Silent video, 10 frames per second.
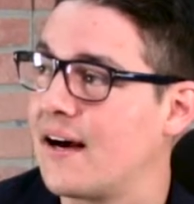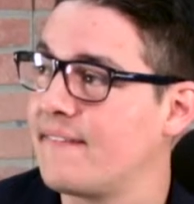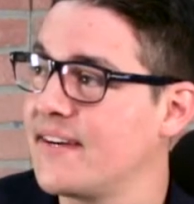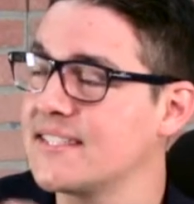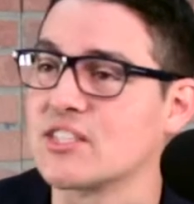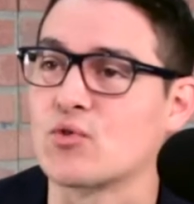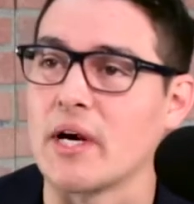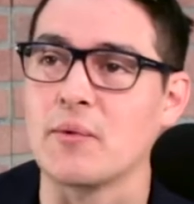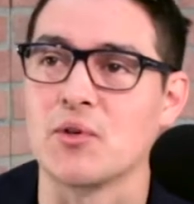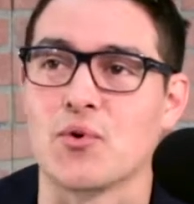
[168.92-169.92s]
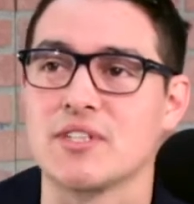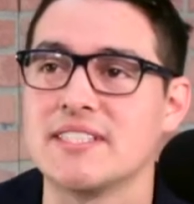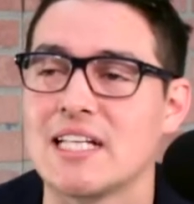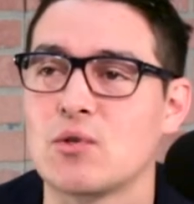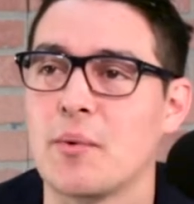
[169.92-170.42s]
Vince is great with words, and
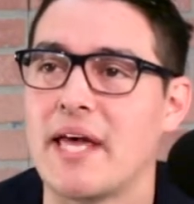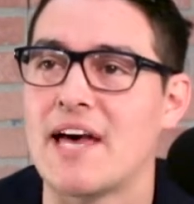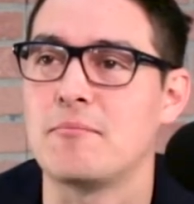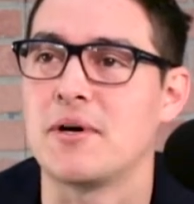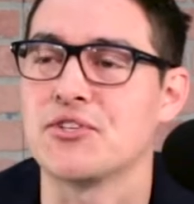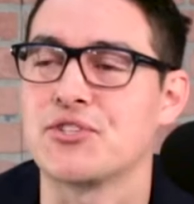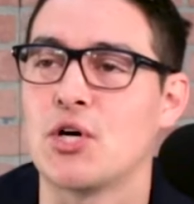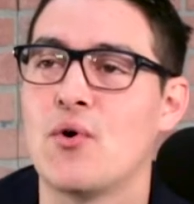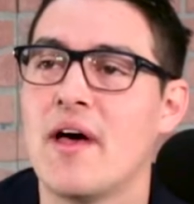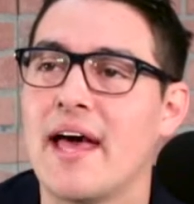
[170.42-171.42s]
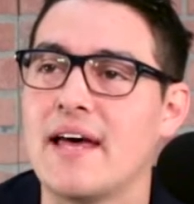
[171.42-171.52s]
that's why we have him on the show.